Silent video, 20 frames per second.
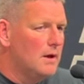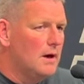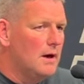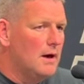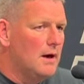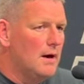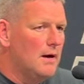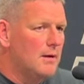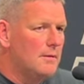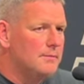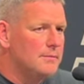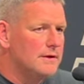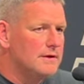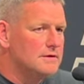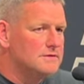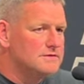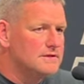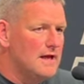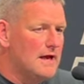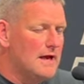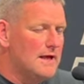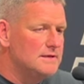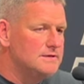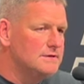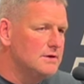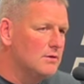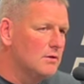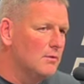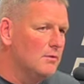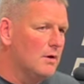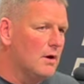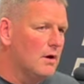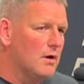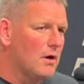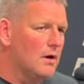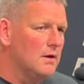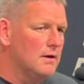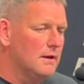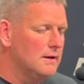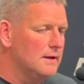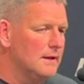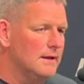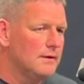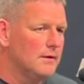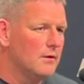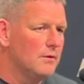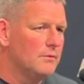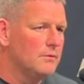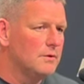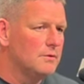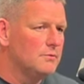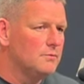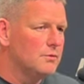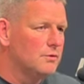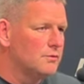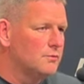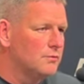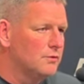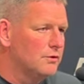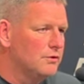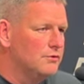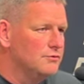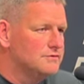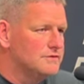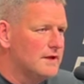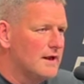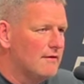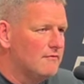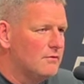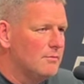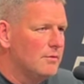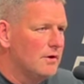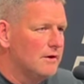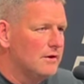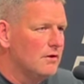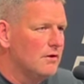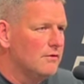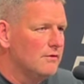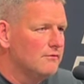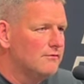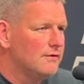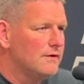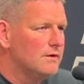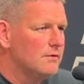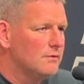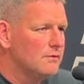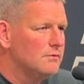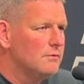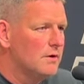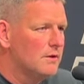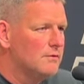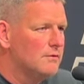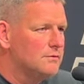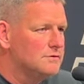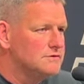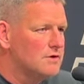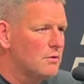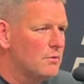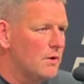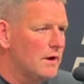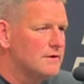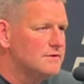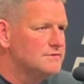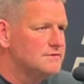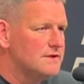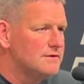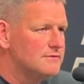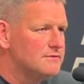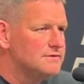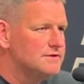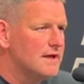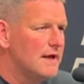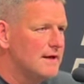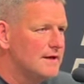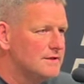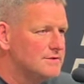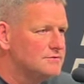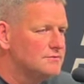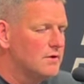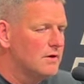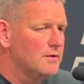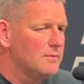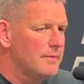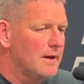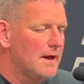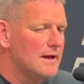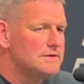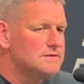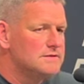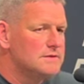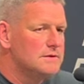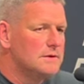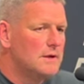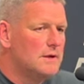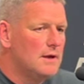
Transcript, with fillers: Uh, because guys, you know, are, are, you know, we're, we're, we're using everybody on the field, whether it was our wide receivers, tight ends, running backs.